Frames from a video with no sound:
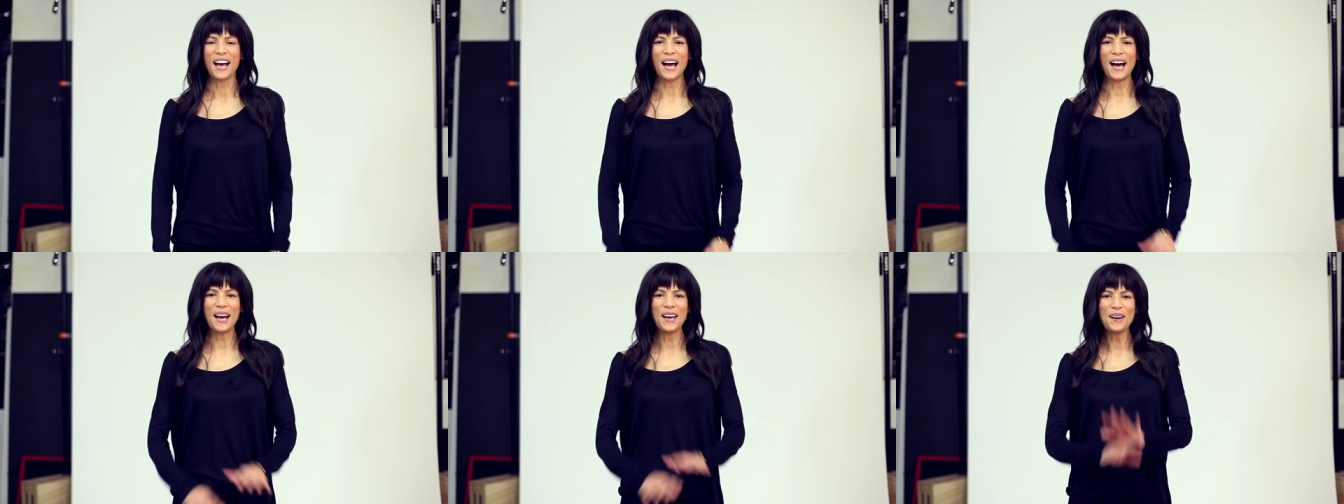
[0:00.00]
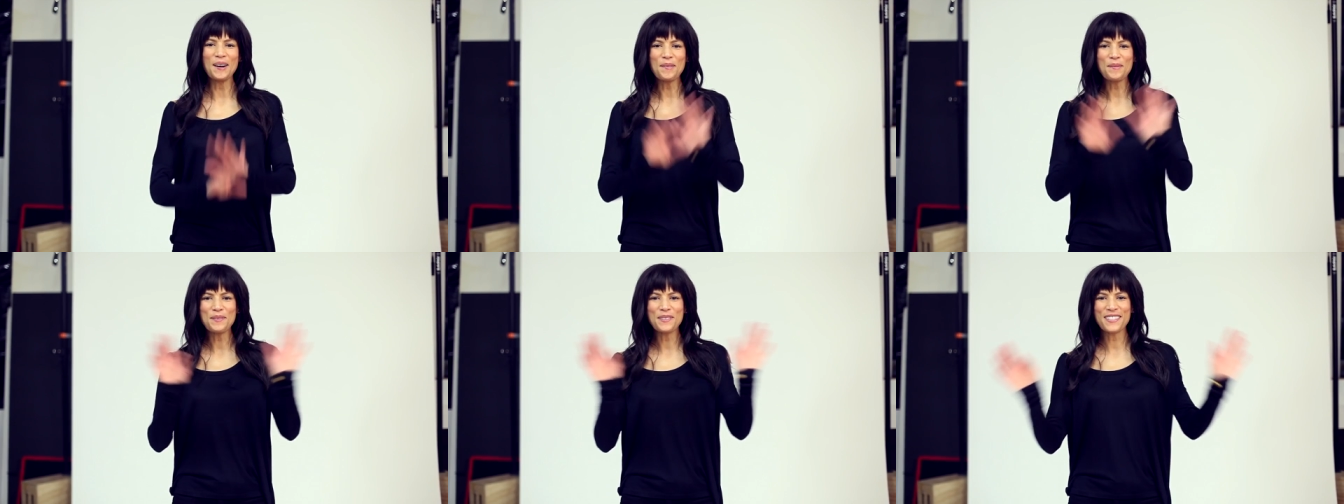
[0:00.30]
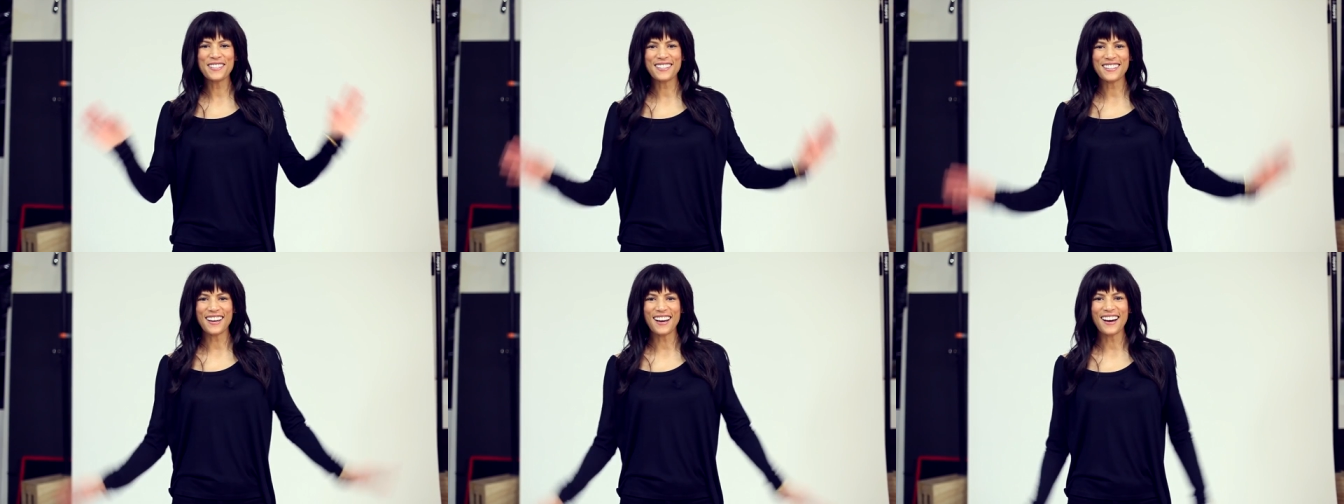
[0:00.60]
Hi,
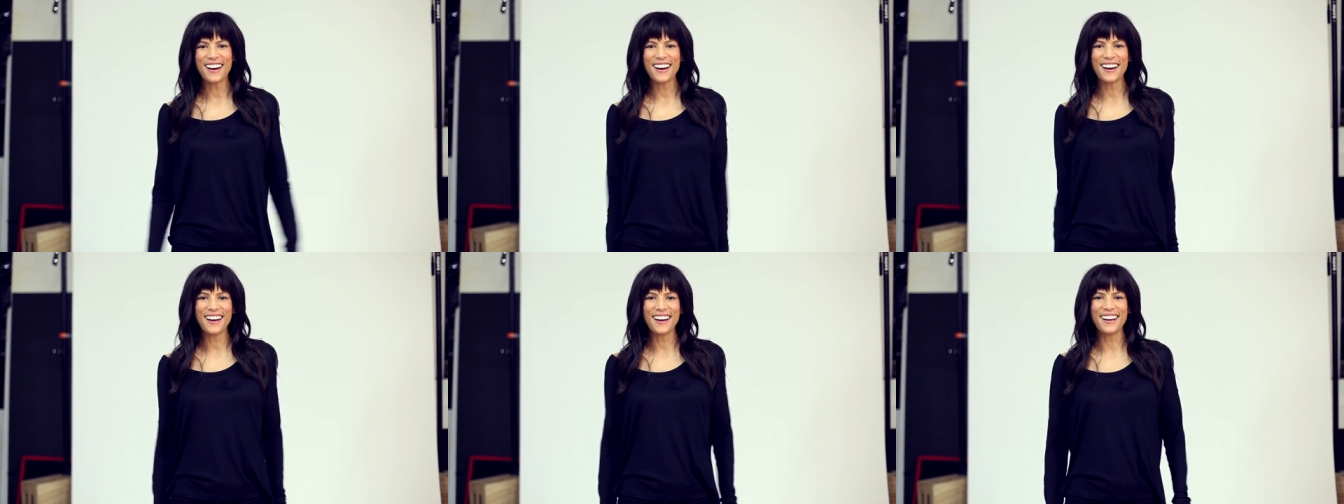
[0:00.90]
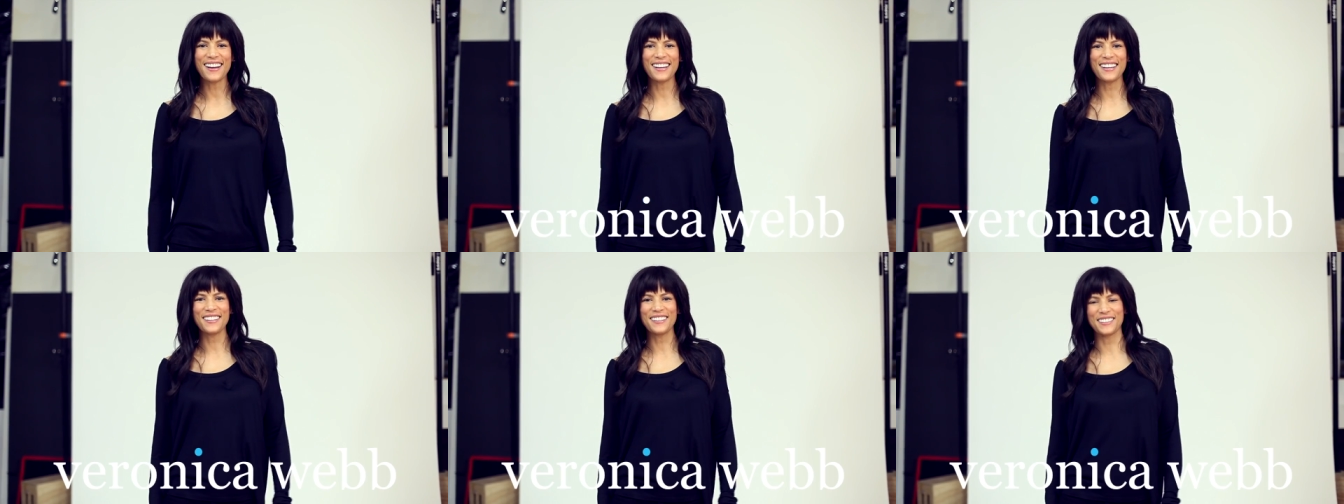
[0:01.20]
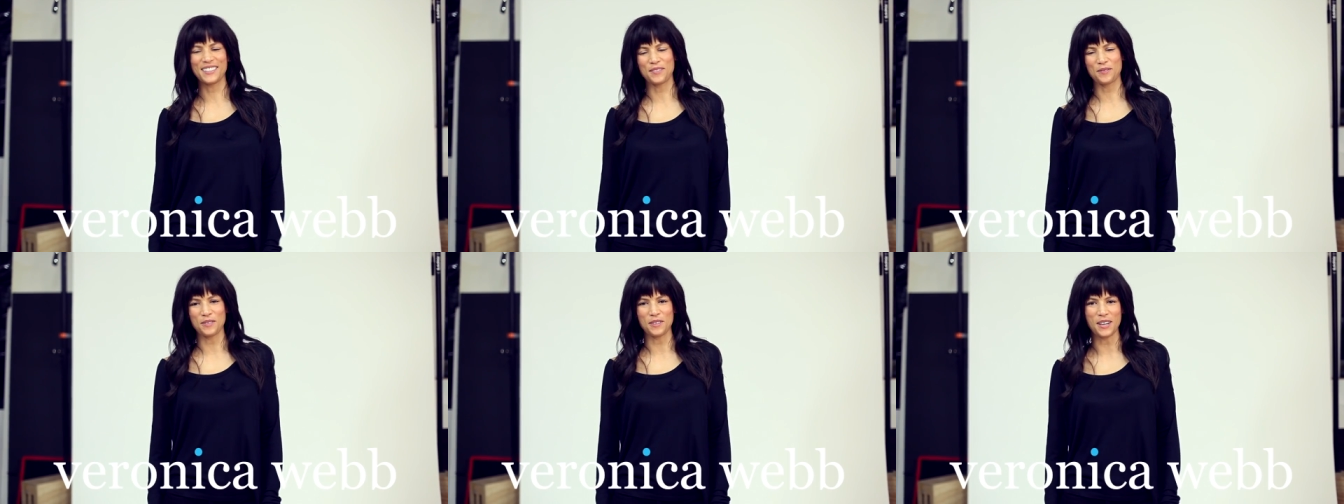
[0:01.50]
OpenSky.
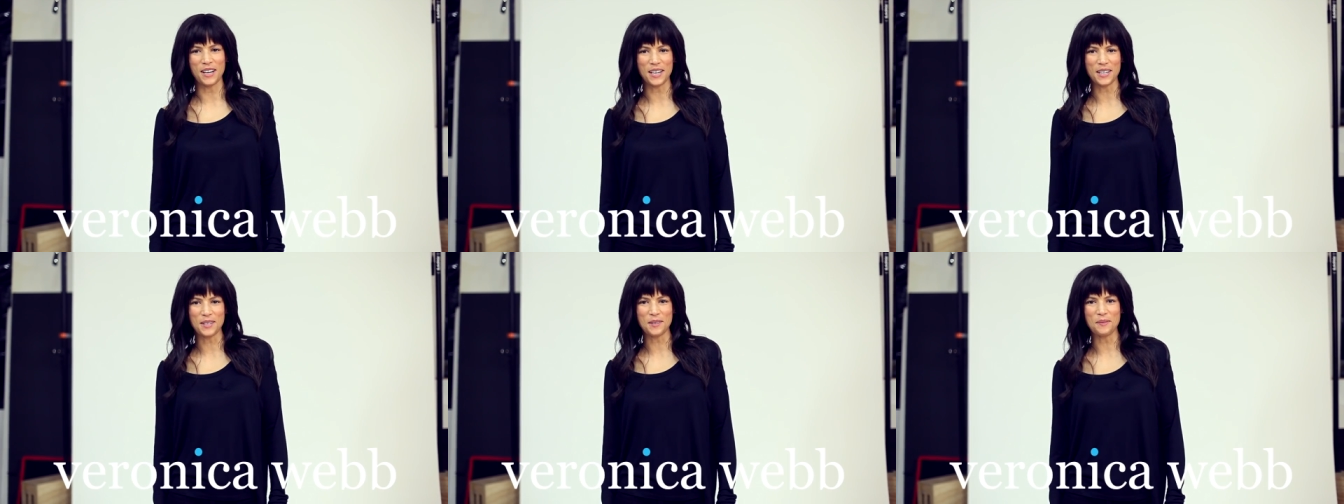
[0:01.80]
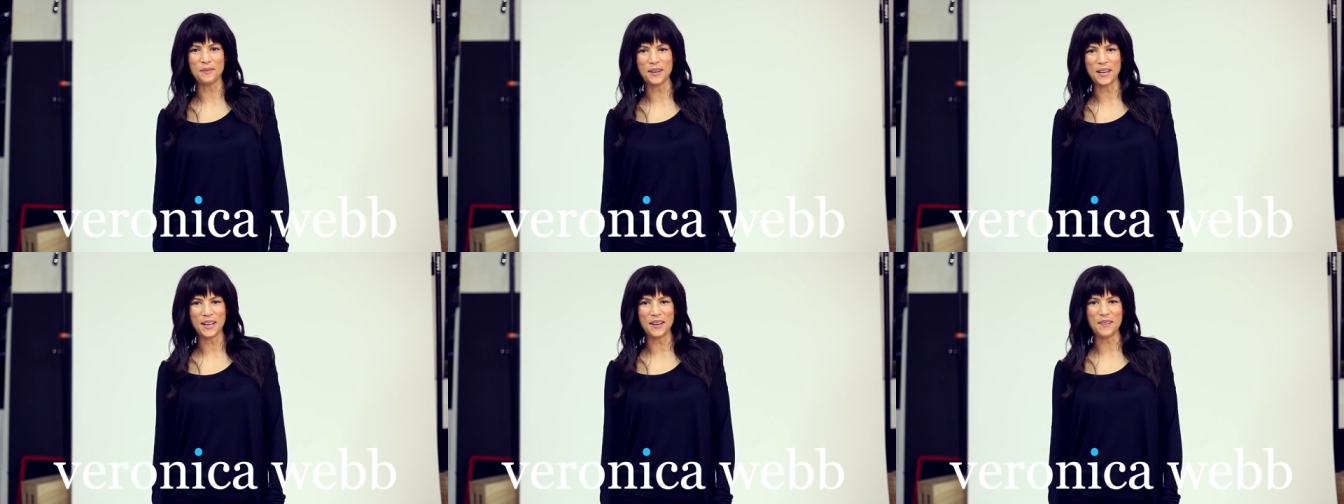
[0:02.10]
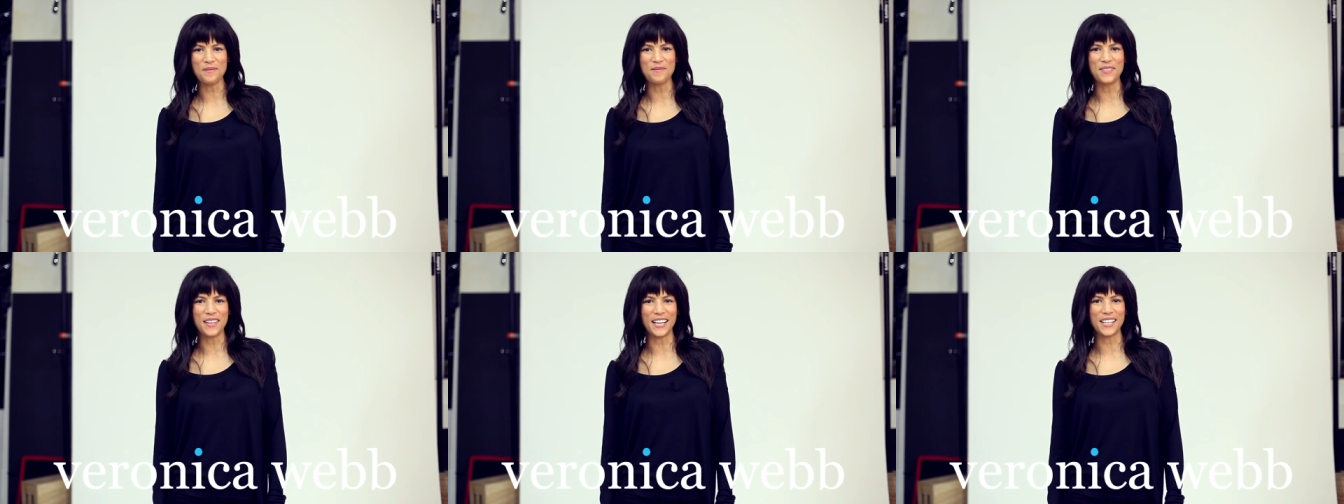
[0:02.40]
It's Veronica
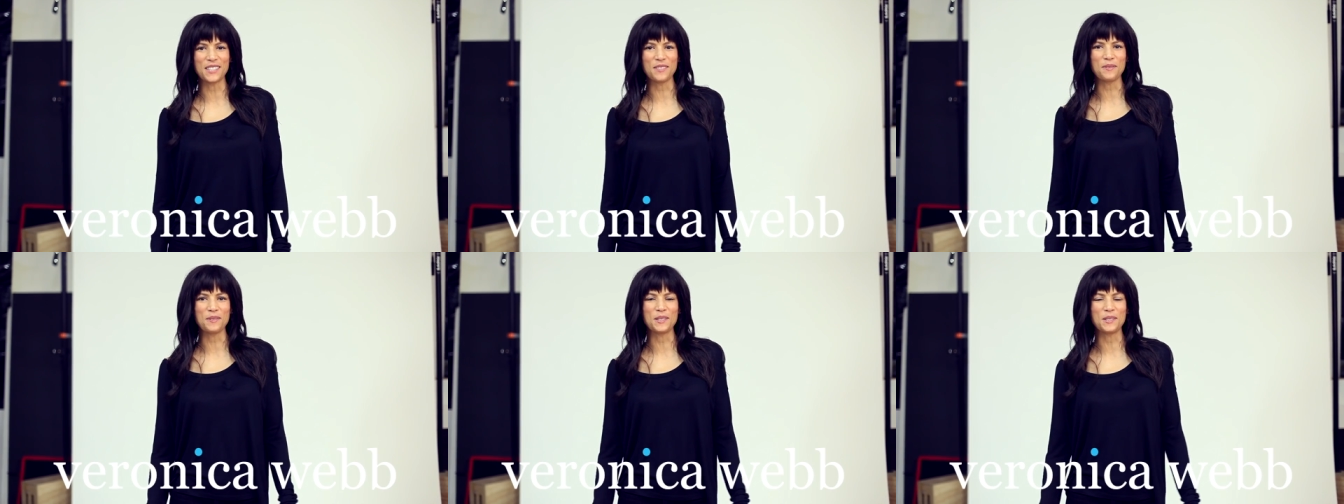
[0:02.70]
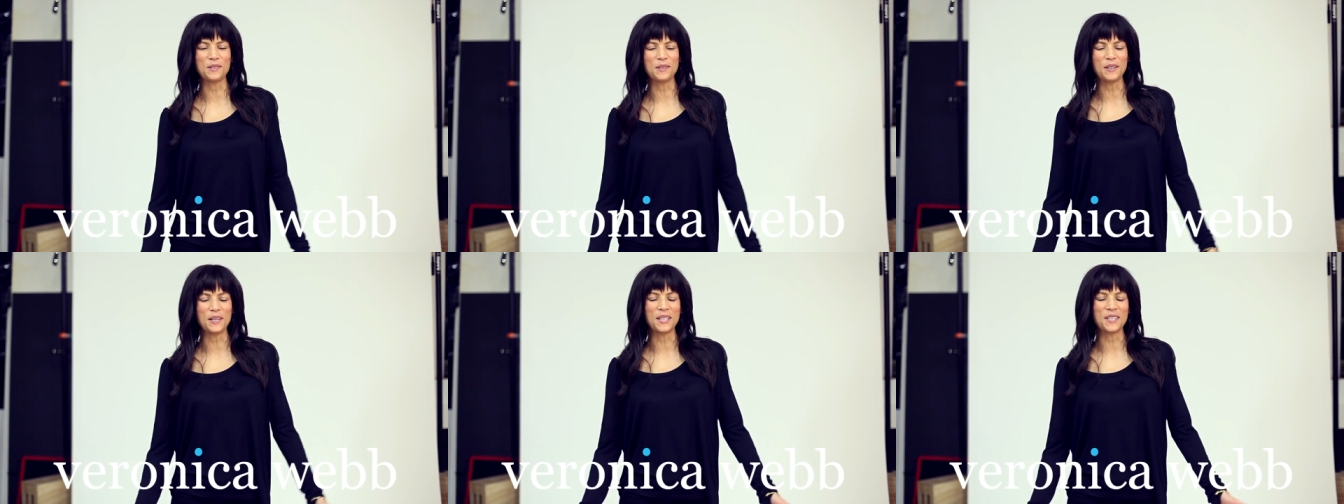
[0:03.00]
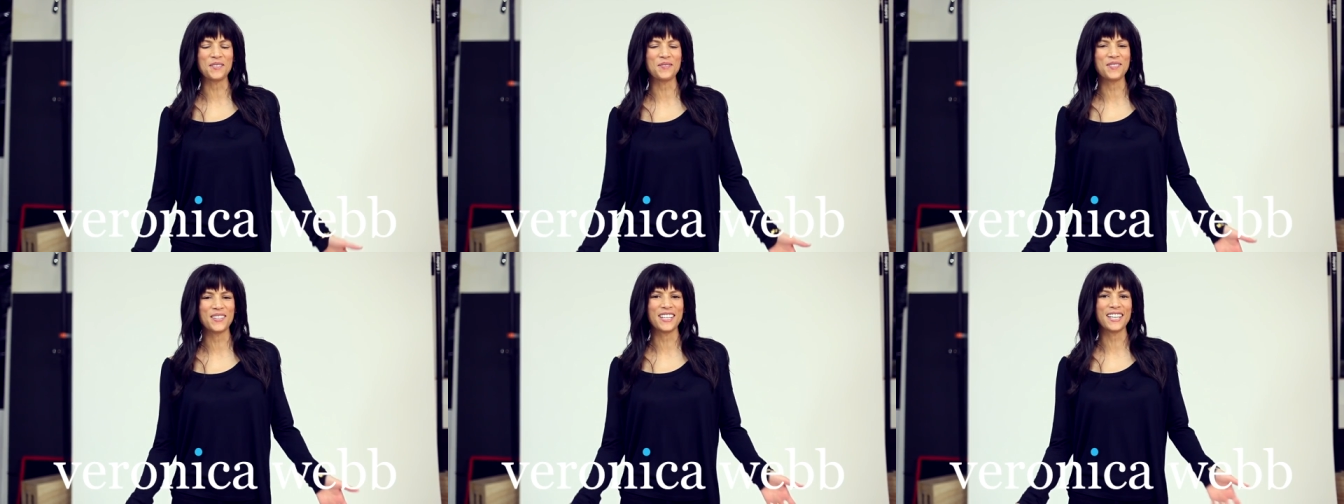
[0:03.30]
Webb. Thanks for
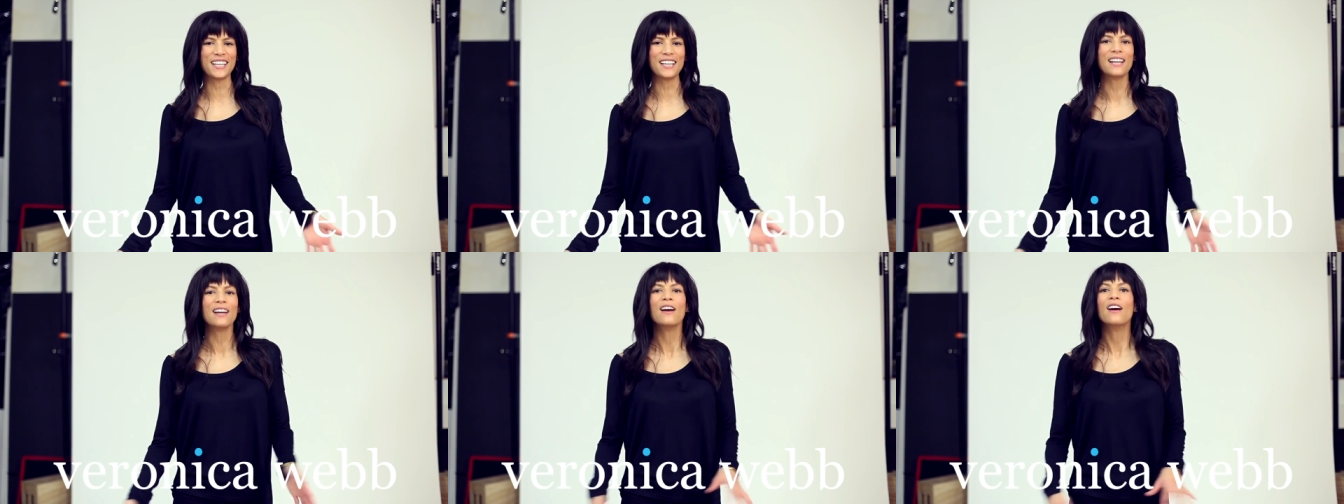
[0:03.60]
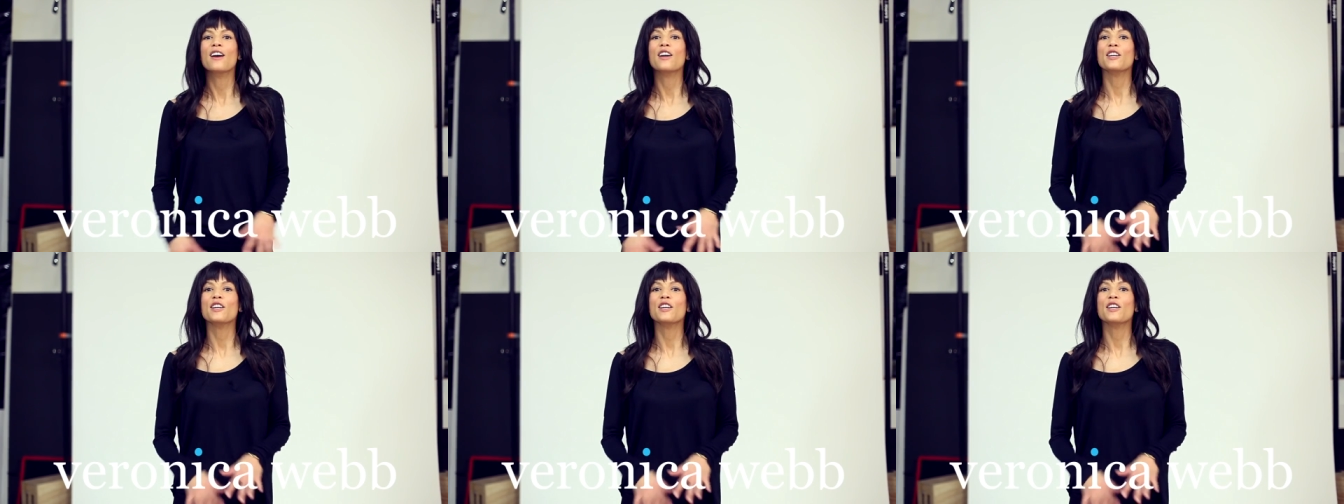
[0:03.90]
joining me.